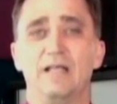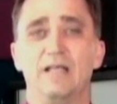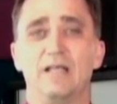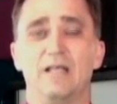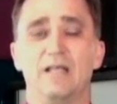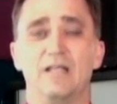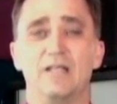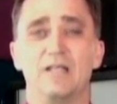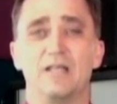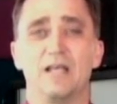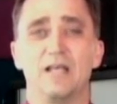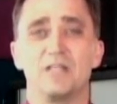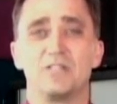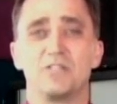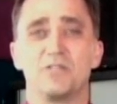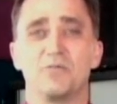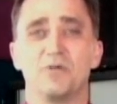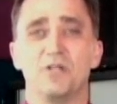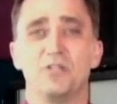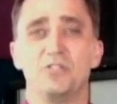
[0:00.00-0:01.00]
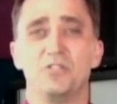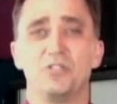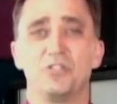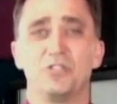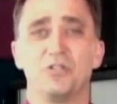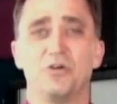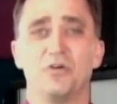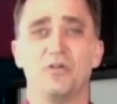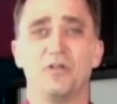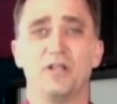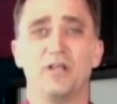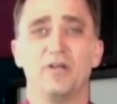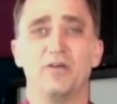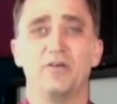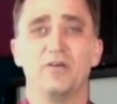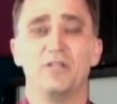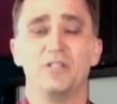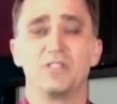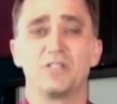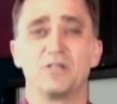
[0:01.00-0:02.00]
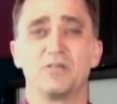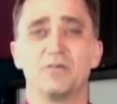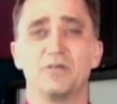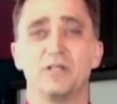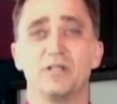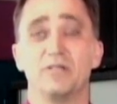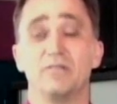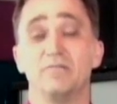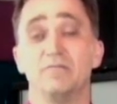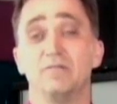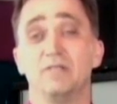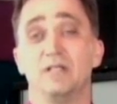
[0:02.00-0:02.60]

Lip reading: And as the races showed later in his career,